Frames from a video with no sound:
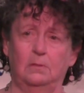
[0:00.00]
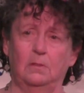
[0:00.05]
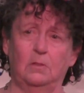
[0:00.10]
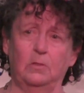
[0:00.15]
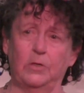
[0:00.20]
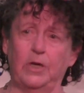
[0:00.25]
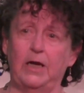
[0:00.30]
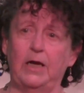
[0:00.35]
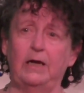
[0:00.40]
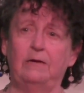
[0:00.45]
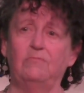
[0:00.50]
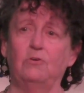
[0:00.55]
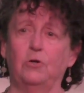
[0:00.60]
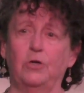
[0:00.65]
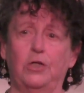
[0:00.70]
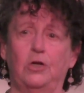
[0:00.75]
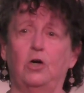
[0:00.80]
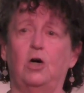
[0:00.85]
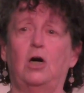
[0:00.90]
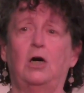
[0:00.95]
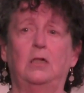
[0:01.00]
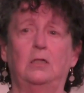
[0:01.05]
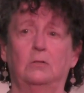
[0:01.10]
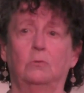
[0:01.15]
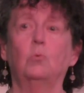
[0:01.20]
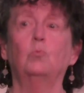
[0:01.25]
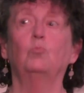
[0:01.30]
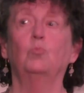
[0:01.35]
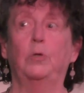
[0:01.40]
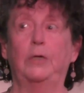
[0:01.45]
Okay, I've heard it
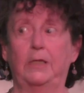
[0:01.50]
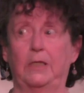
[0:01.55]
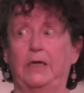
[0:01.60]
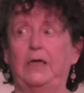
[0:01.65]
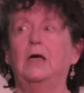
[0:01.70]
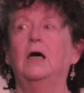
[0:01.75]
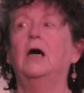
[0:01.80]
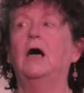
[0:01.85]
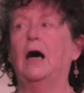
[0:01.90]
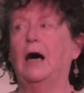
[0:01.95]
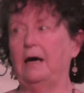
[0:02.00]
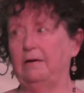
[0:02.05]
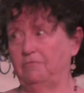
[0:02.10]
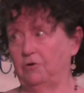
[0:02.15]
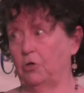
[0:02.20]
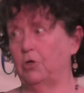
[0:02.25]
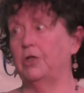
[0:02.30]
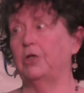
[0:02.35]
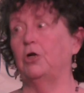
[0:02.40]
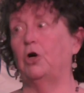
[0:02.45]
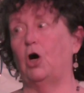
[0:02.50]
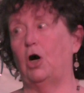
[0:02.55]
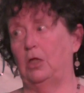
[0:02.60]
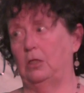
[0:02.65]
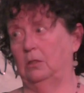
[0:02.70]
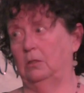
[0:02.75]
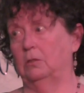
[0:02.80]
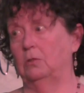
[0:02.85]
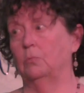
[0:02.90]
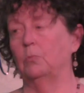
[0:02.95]
all. Really, I've heard it
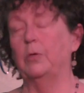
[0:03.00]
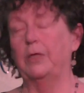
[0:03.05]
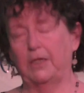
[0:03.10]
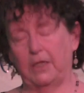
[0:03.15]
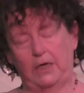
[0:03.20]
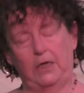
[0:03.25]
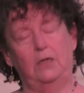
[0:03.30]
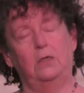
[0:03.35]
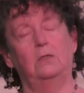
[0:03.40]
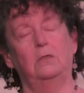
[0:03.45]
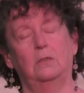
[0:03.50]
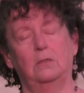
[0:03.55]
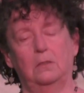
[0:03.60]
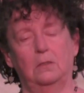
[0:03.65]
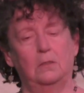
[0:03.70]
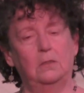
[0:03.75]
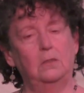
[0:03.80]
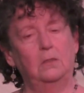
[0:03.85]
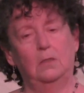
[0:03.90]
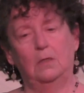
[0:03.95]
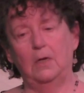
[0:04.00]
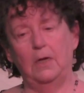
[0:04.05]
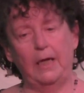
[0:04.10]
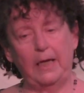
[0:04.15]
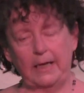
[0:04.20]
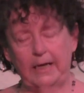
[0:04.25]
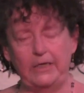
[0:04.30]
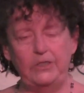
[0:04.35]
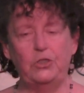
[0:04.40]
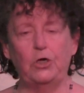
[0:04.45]
all. Really.
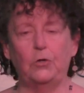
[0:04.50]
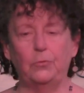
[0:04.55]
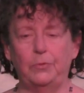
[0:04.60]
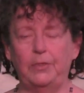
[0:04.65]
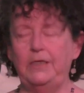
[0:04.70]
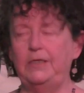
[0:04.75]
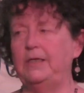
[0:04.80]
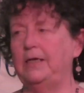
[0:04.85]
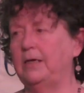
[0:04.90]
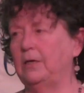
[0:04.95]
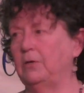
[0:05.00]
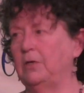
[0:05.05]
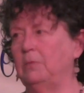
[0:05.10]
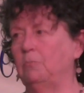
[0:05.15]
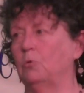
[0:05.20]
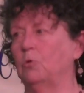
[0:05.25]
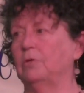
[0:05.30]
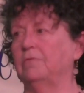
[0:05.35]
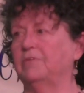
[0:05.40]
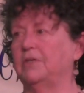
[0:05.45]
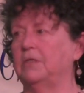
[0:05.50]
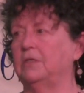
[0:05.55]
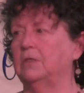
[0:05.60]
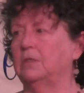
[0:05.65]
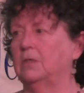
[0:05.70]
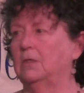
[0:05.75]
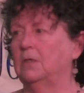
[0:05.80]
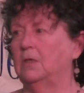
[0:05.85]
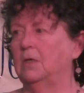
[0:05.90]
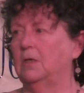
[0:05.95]
And I don't need to hear any more of it.
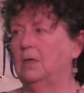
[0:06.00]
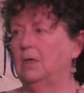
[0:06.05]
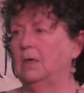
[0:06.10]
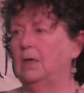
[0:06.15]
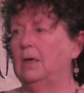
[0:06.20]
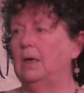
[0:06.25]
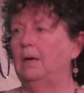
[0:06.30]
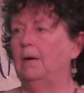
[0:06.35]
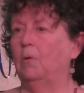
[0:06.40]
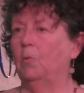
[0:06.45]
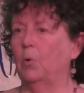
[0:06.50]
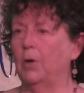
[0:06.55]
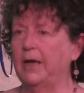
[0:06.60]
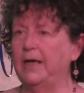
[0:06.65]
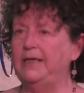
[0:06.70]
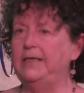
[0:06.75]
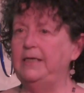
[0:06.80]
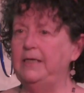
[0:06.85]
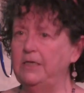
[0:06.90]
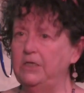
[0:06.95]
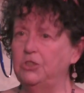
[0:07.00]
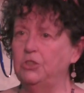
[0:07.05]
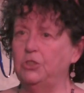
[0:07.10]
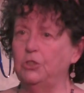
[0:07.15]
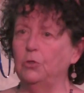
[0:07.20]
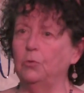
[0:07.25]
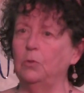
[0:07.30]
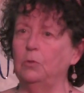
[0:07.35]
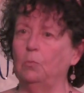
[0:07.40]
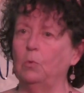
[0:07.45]
What I need
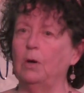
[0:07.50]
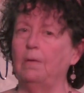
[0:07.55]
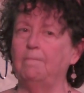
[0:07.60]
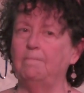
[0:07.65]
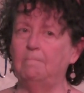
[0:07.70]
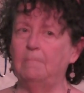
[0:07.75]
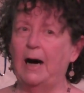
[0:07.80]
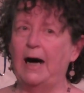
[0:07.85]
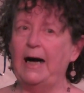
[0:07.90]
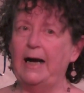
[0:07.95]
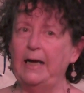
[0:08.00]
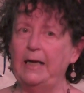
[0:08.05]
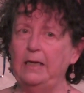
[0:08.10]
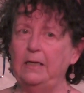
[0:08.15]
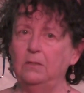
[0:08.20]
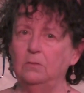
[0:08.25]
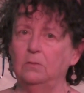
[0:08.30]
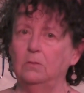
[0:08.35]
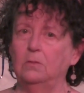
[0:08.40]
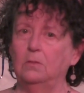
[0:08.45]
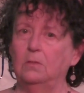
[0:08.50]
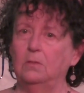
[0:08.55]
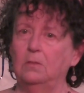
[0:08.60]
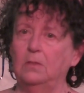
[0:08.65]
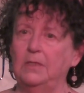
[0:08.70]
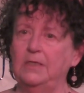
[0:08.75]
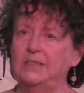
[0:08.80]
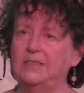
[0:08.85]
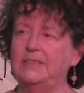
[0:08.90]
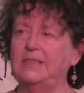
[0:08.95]
to do, and what my
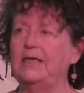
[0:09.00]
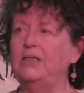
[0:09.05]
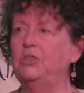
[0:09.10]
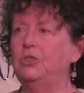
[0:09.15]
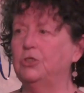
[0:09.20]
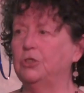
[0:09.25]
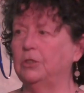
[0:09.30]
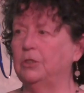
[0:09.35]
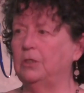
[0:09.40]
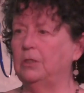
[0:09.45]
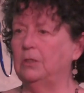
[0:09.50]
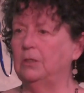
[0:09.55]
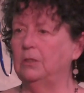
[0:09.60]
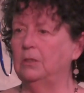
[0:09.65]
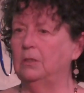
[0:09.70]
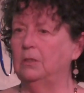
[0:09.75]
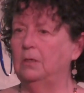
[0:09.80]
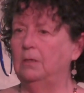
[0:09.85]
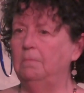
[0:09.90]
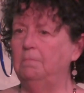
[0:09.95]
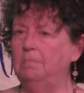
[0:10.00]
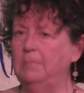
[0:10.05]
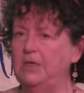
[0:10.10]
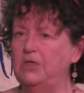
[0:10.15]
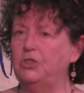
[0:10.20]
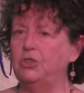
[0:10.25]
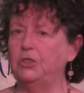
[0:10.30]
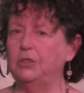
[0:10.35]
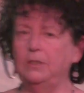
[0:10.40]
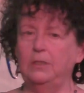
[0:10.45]
essential
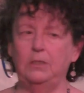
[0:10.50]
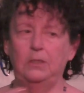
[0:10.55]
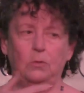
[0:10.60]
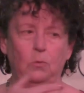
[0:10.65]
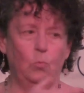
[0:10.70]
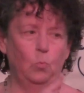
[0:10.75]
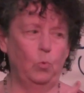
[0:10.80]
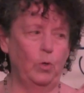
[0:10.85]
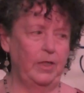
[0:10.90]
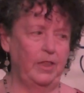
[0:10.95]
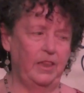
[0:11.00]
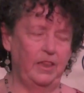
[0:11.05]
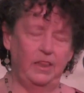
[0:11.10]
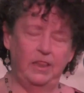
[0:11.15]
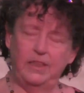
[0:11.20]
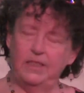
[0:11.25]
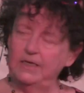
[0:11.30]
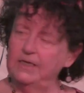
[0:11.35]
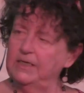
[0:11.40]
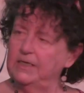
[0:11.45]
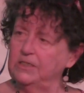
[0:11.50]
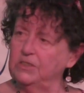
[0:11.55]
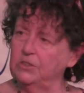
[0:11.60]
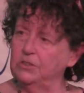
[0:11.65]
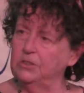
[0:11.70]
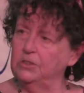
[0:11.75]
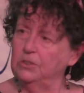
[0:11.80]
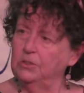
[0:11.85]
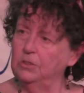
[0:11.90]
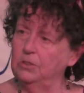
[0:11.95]
mission with
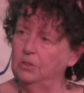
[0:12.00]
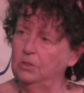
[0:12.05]
this